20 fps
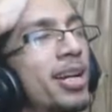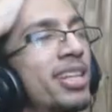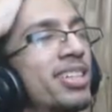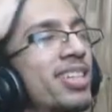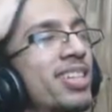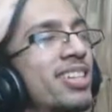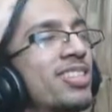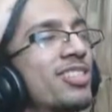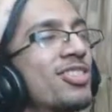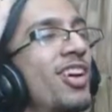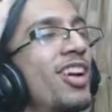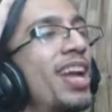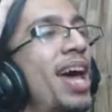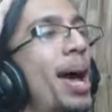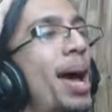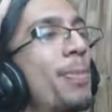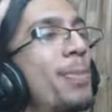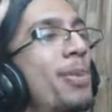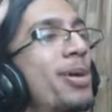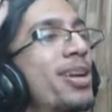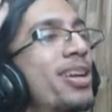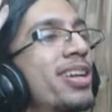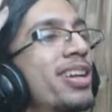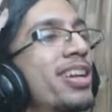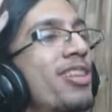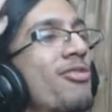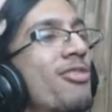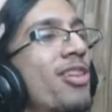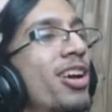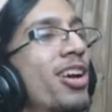but it does not happen
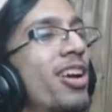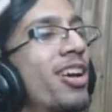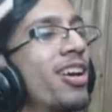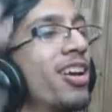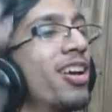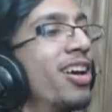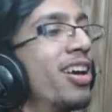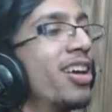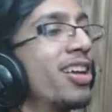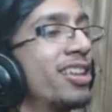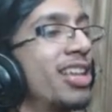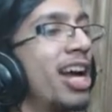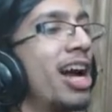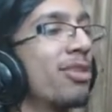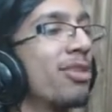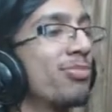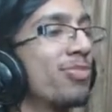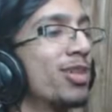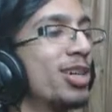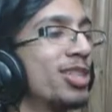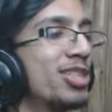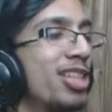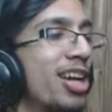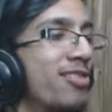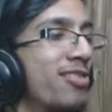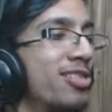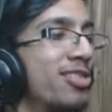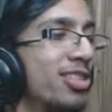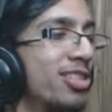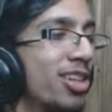that much,
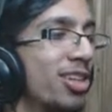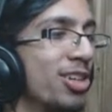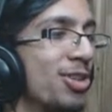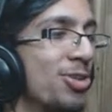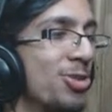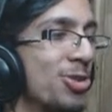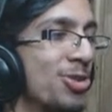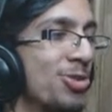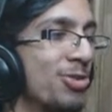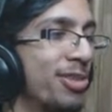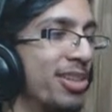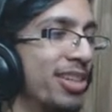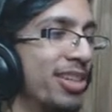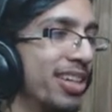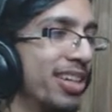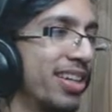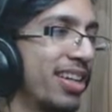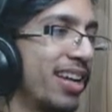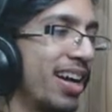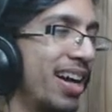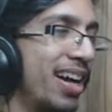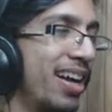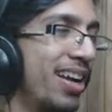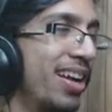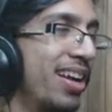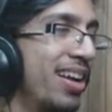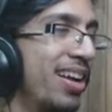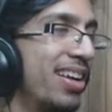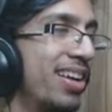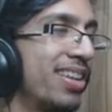I will say, usually.
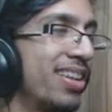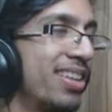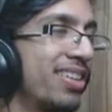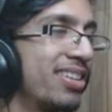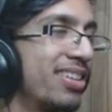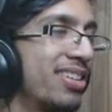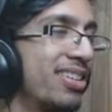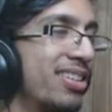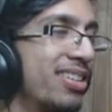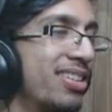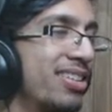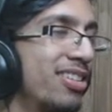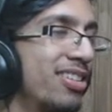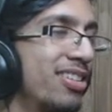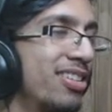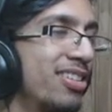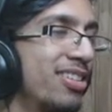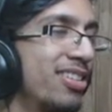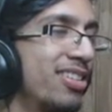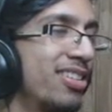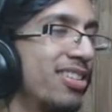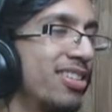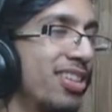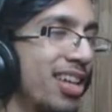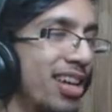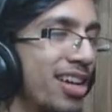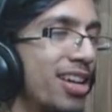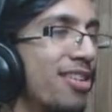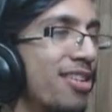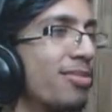God
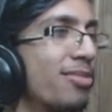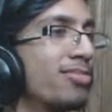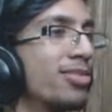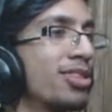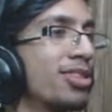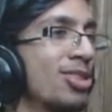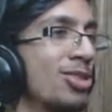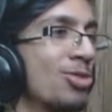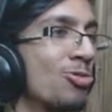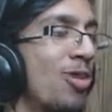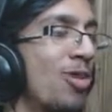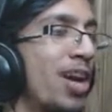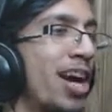damn, this is